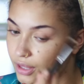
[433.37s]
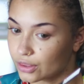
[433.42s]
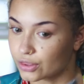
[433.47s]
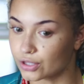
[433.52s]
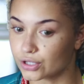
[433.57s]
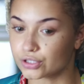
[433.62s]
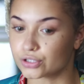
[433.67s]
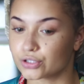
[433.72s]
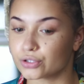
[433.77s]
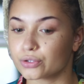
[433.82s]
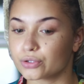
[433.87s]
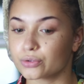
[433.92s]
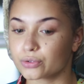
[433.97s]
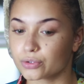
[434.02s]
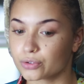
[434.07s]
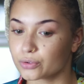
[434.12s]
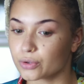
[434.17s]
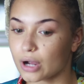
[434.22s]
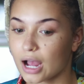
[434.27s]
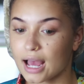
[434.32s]
the dude
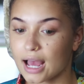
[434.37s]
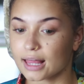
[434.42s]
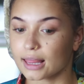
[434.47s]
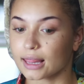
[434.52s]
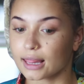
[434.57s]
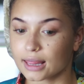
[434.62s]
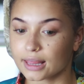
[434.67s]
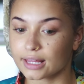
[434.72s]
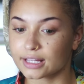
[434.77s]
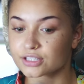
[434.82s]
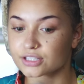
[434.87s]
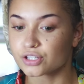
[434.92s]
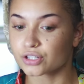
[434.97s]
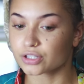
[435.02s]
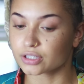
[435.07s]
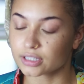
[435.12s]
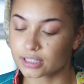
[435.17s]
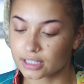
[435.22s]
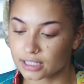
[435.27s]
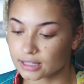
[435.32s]
who I
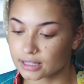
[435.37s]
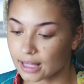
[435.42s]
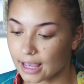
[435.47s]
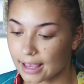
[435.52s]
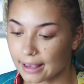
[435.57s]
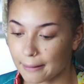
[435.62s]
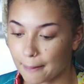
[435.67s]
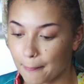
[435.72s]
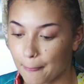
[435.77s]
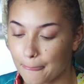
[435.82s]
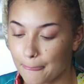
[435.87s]
literally like